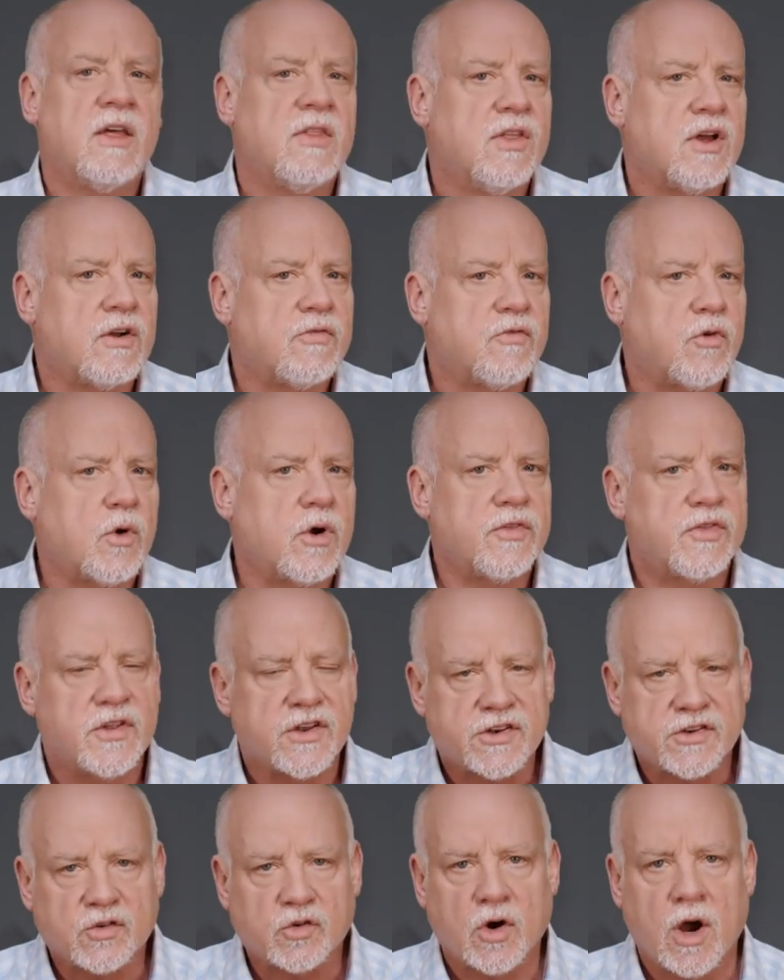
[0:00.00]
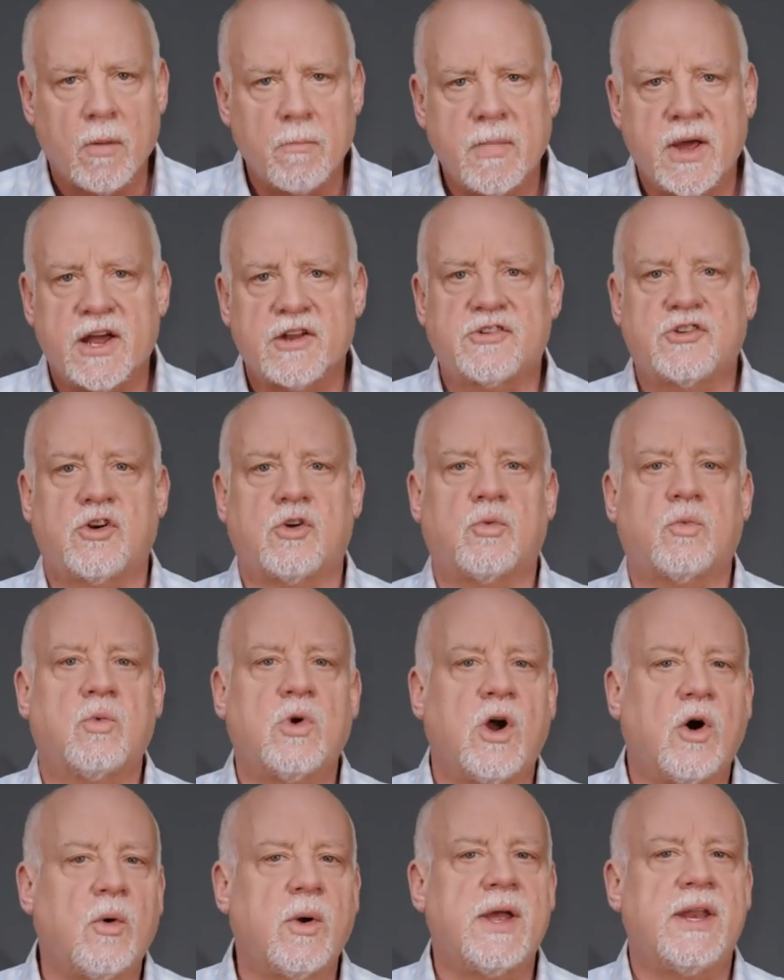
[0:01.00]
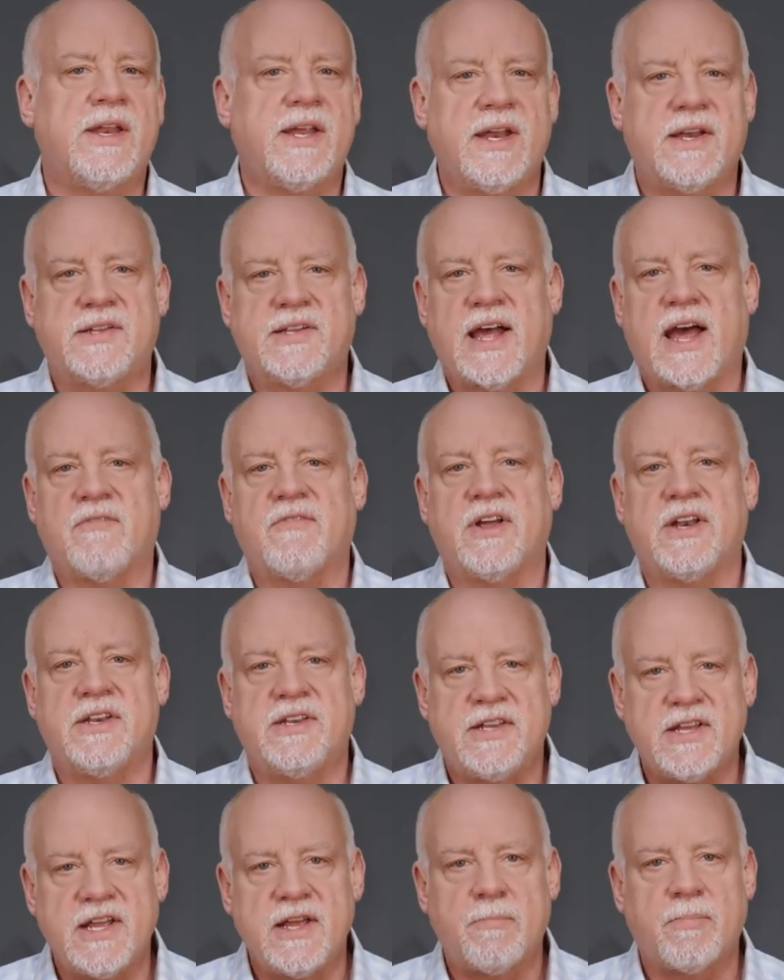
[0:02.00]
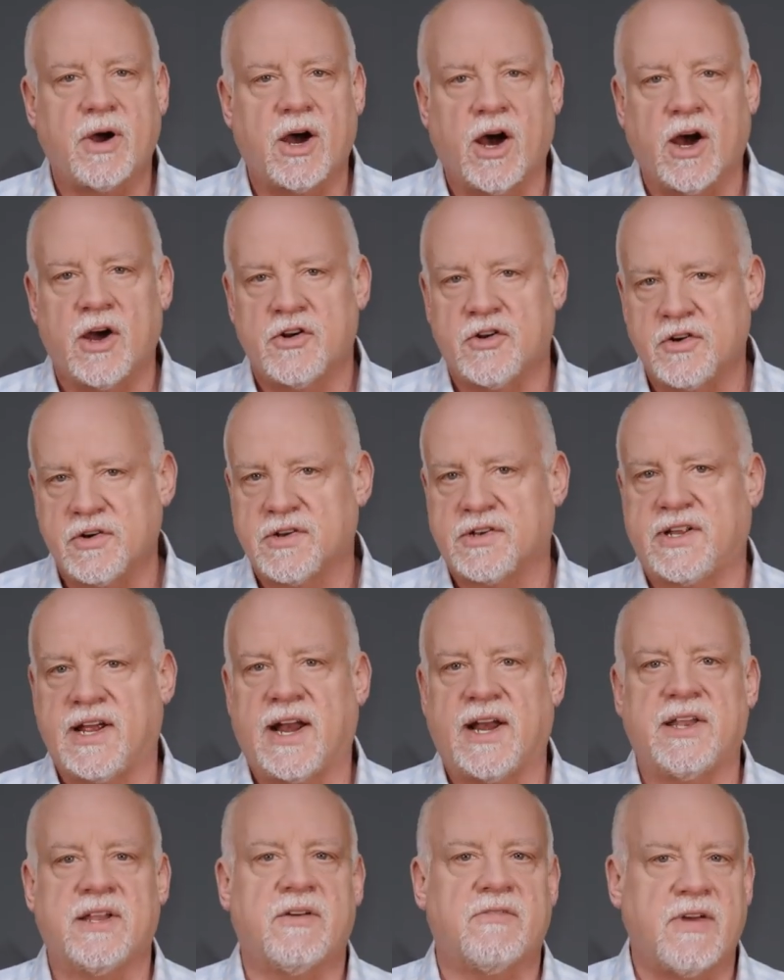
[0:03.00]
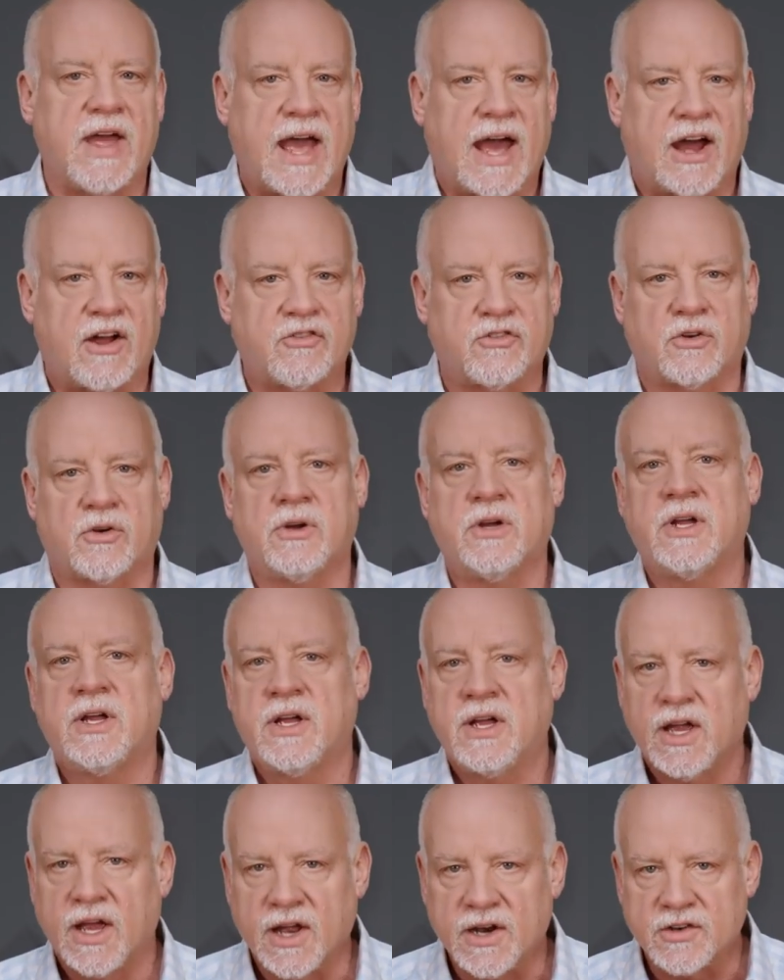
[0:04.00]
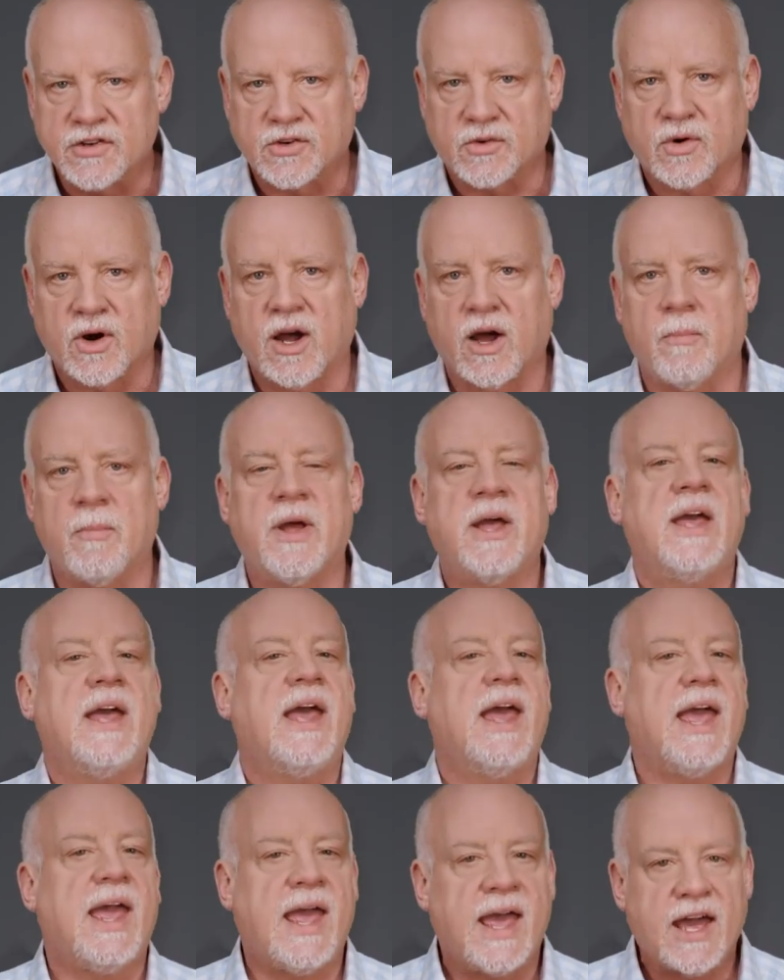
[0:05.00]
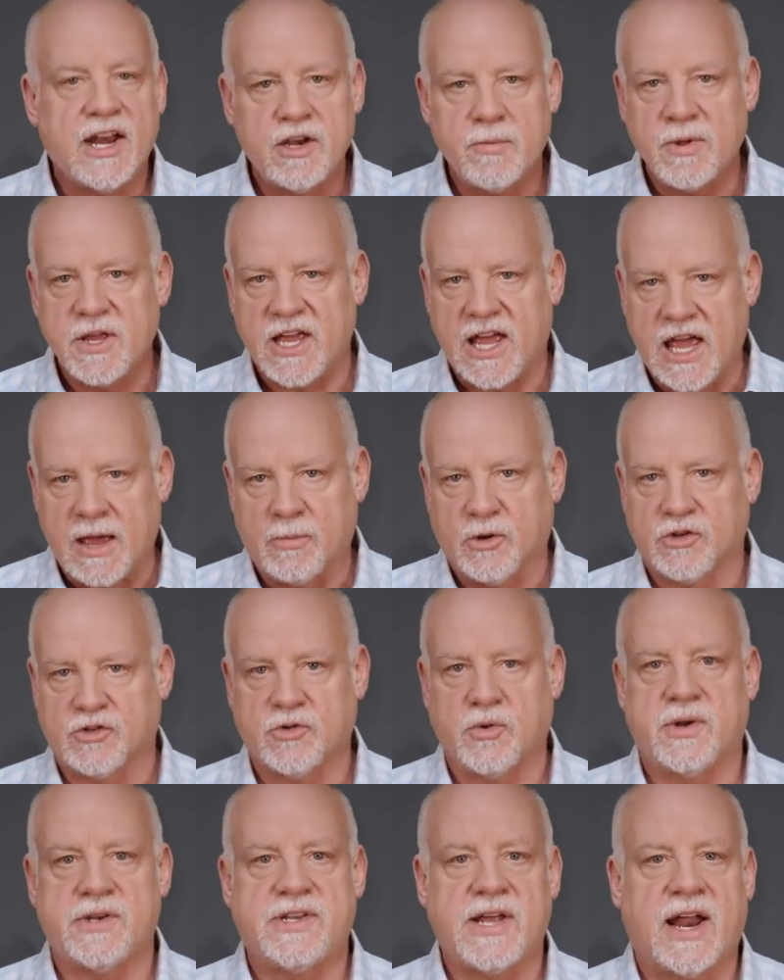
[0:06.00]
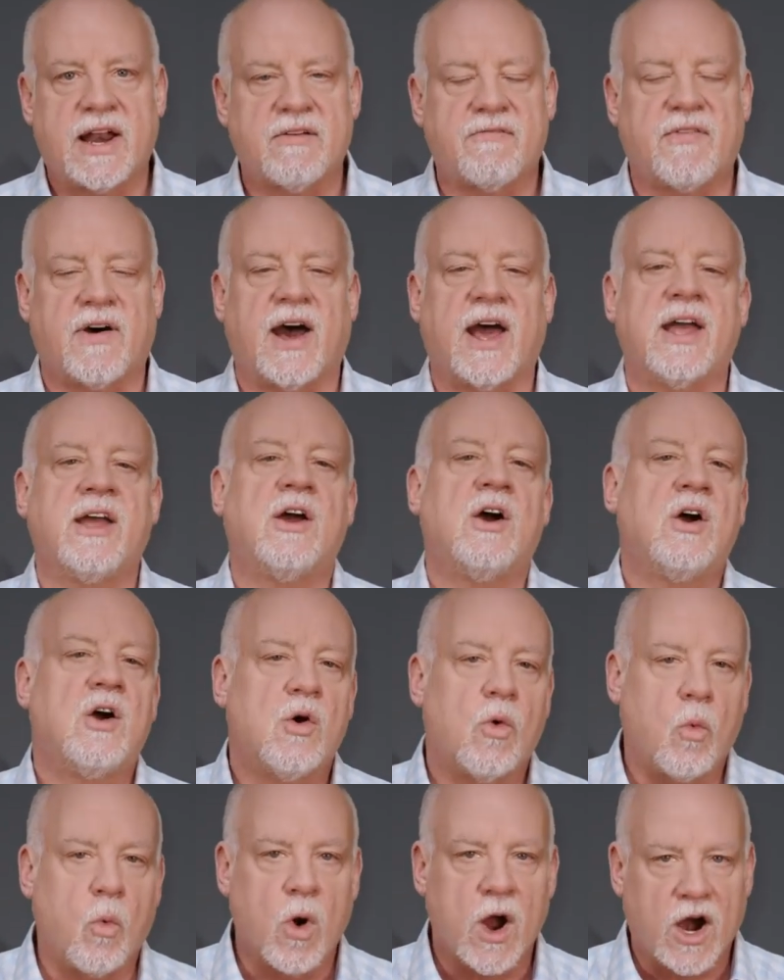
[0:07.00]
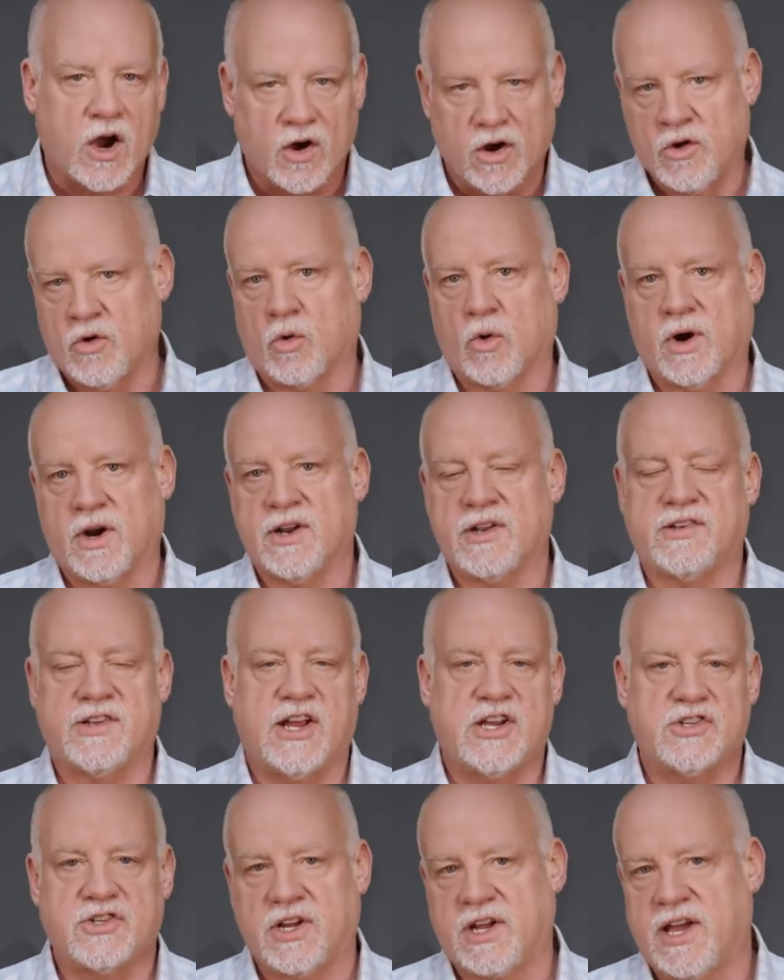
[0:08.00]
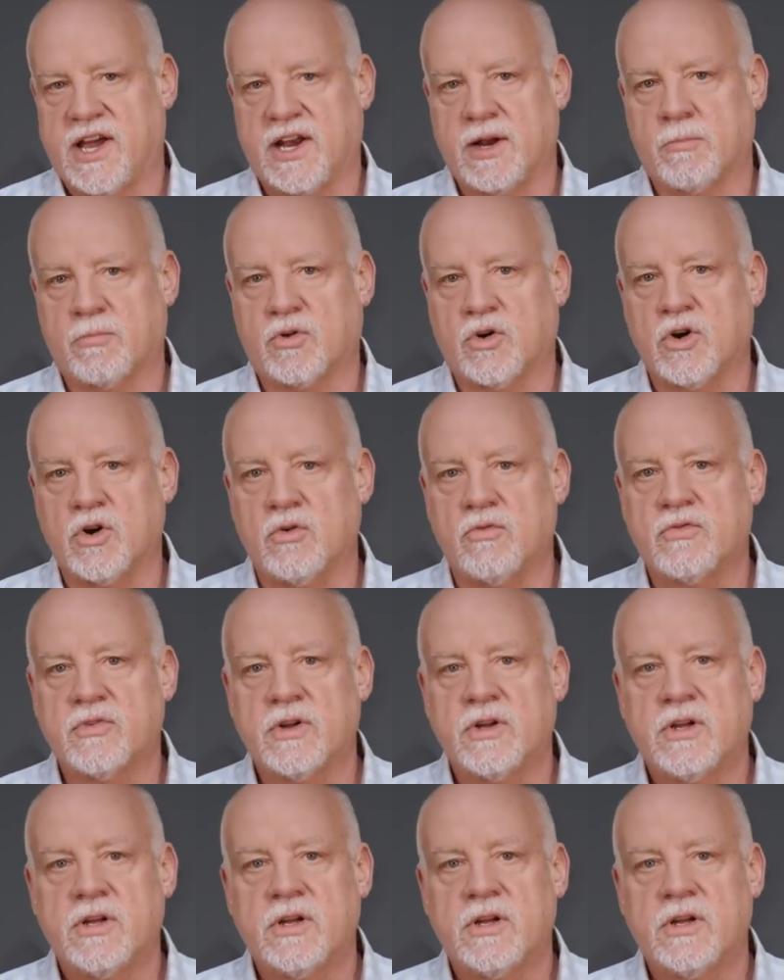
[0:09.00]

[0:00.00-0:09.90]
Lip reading: Therefore, the Scrum Master really needs to have a deep understanding of Agile and Scrum and to be able to identify where an organization can improve.